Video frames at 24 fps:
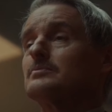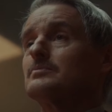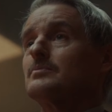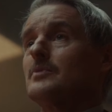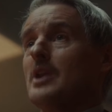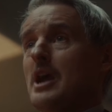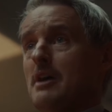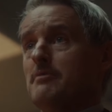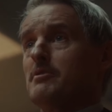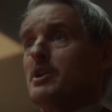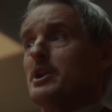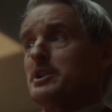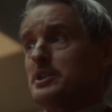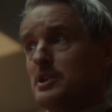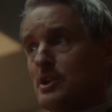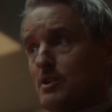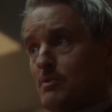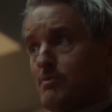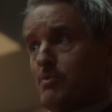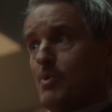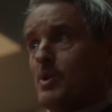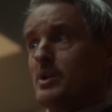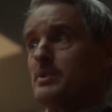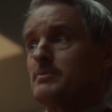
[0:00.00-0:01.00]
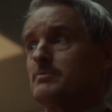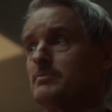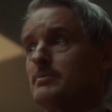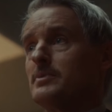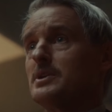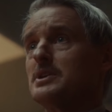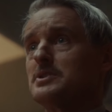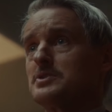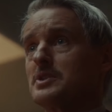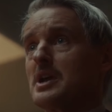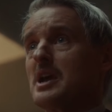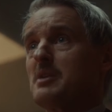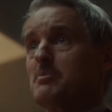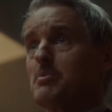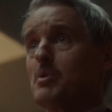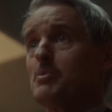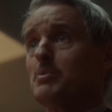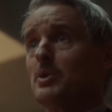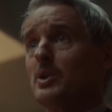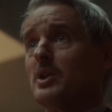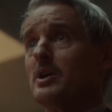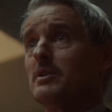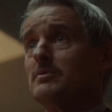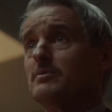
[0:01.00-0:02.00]
have an idea of what he's
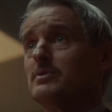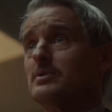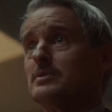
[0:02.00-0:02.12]
capable of.